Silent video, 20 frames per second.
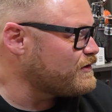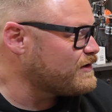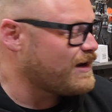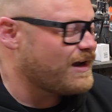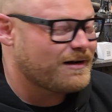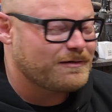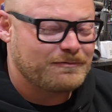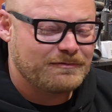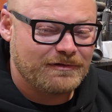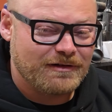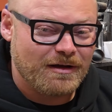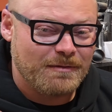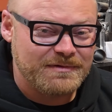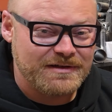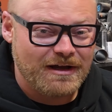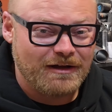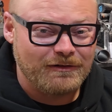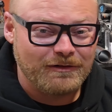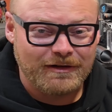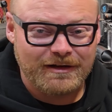side comes
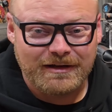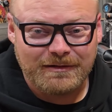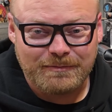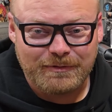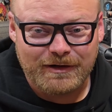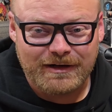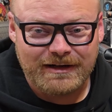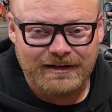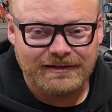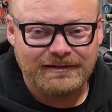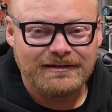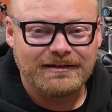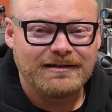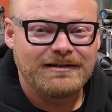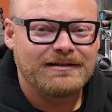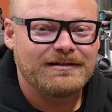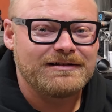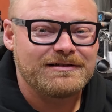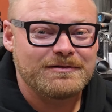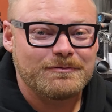out looking pretty
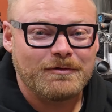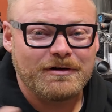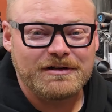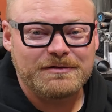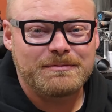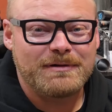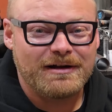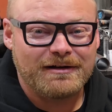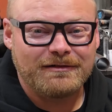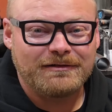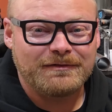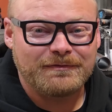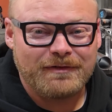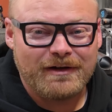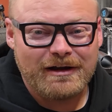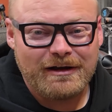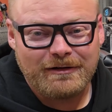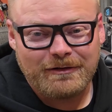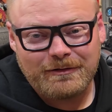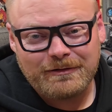because it works better in the
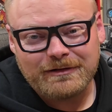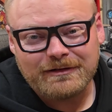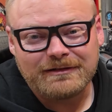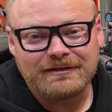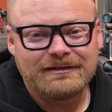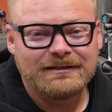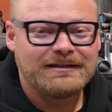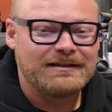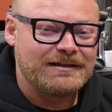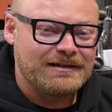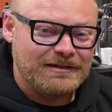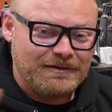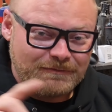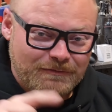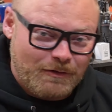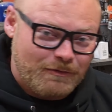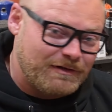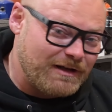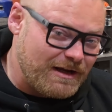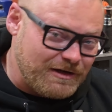firing order.
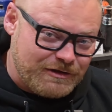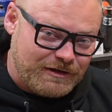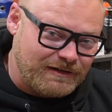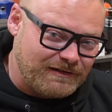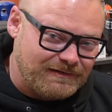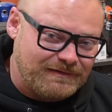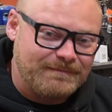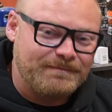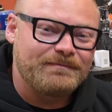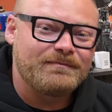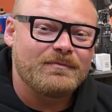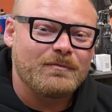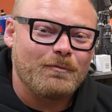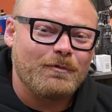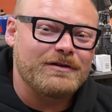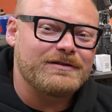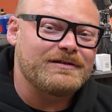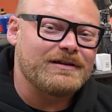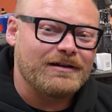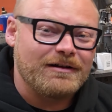Rotation,
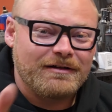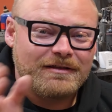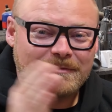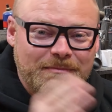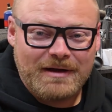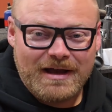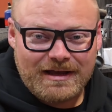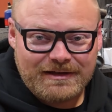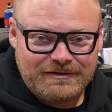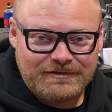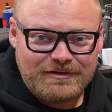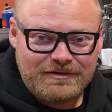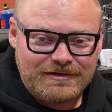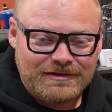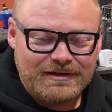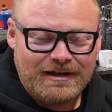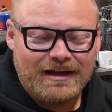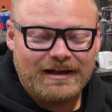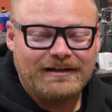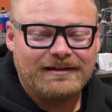once I go to the passenger
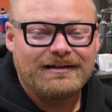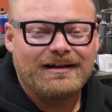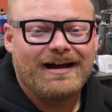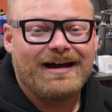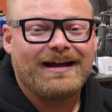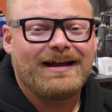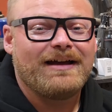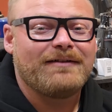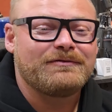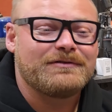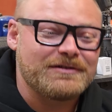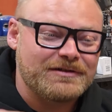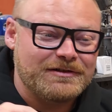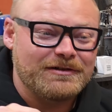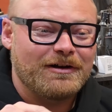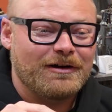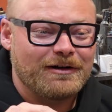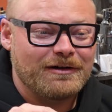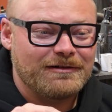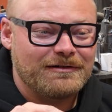side, I have to
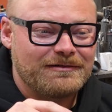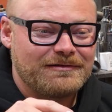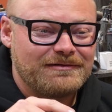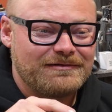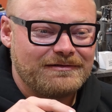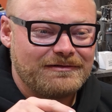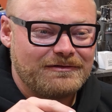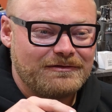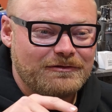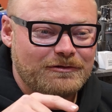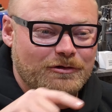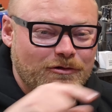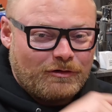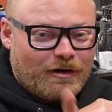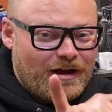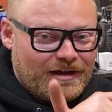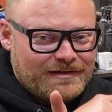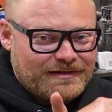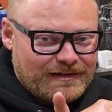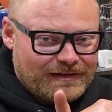start
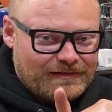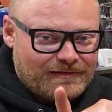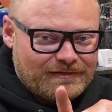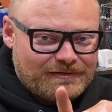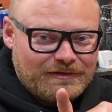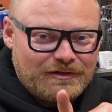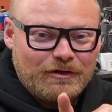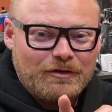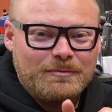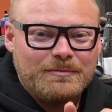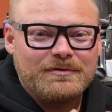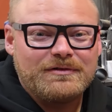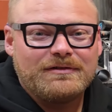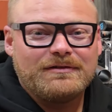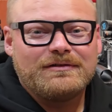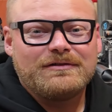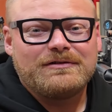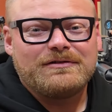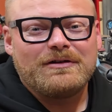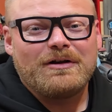crossing tubes.
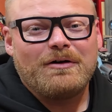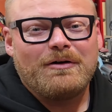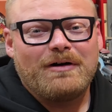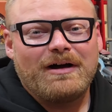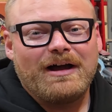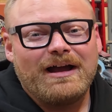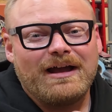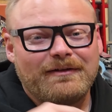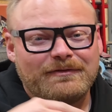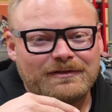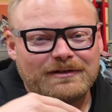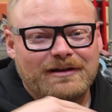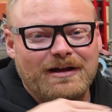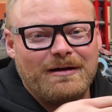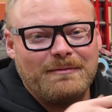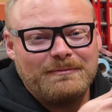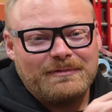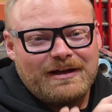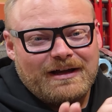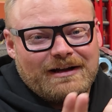So I have to
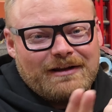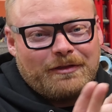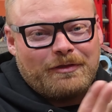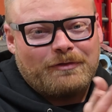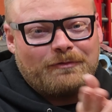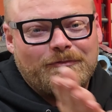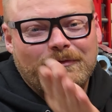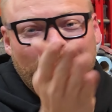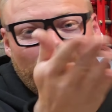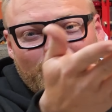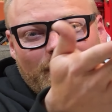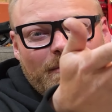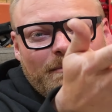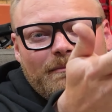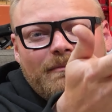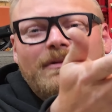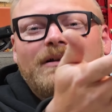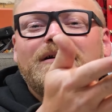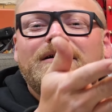come kind of through them